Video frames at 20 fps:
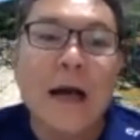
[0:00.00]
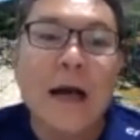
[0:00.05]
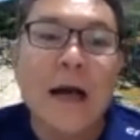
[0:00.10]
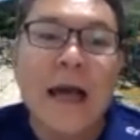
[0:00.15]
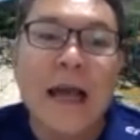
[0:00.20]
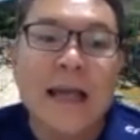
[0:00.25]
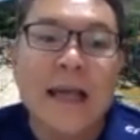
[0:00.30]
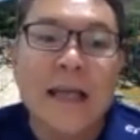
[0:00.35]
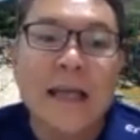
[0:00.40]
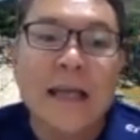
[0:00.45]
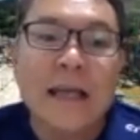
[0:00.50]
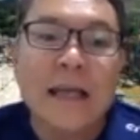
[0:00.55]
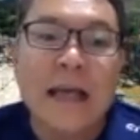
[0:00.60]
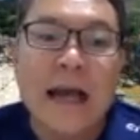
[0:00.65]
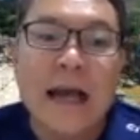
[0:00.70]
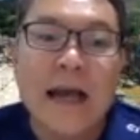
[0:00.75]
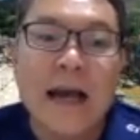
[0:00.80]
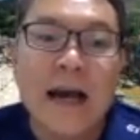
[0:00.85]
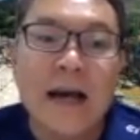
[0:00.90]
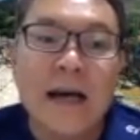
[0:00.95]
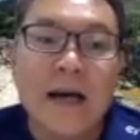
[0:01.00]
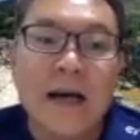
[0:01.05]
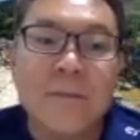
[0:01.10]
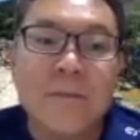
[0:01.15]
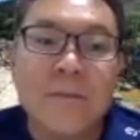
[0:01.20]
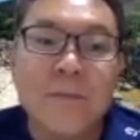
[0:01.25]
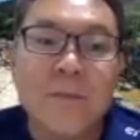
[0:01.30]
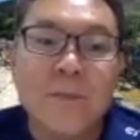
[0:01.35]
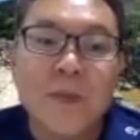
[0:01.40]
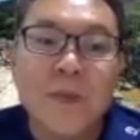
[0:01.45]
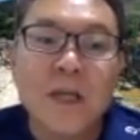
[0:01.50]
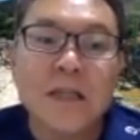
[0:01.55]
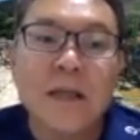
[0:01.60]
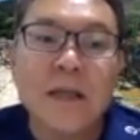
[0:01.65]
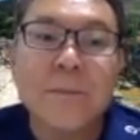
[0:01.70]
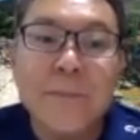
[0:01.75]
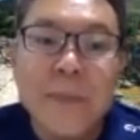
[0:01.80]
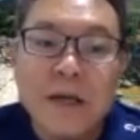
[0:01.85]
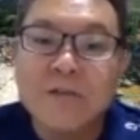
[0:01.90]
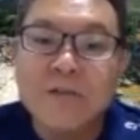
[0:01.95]
Yeah. And the
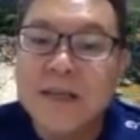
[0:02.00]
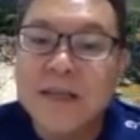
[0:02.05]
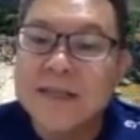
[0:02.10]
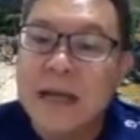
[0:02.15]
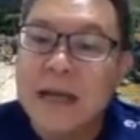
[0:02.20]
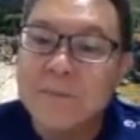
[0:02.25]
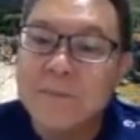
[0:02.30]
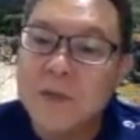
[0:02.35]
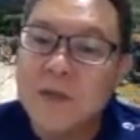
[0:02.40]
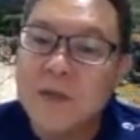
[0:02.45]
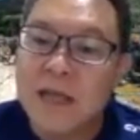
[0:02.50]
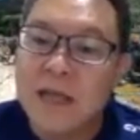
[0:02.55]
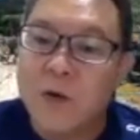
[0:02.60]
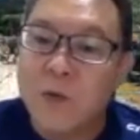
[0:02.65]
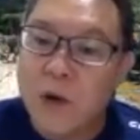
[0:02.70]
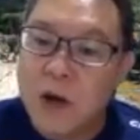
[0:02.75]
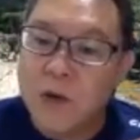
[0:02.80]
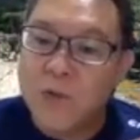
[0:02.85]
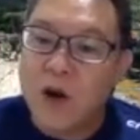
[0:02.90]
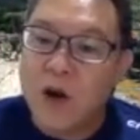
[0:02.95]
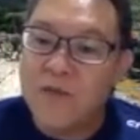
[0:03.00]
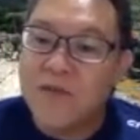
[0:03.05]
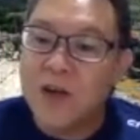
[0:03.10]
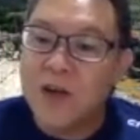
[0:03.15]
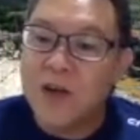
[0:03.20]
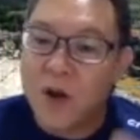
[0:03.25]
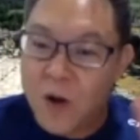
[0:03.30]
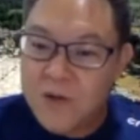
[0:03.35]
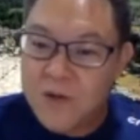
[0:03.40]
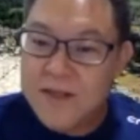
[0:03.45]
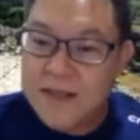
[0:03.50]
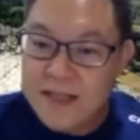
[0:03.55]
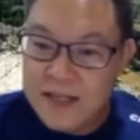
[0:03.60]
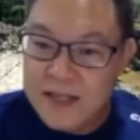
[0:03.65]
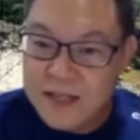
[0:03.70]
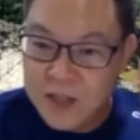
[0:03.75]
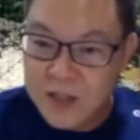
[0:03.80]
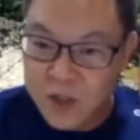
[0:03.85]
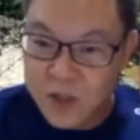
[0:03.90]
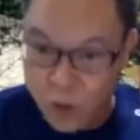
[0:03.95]
male disciples are one of
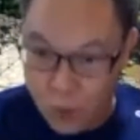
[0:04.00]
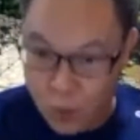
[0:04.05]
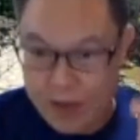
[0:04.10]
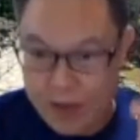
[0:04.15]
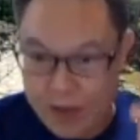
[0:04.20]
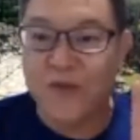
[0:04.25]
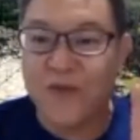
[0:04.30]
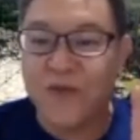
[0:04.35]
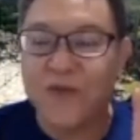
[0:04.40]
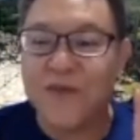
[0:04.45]
the 12.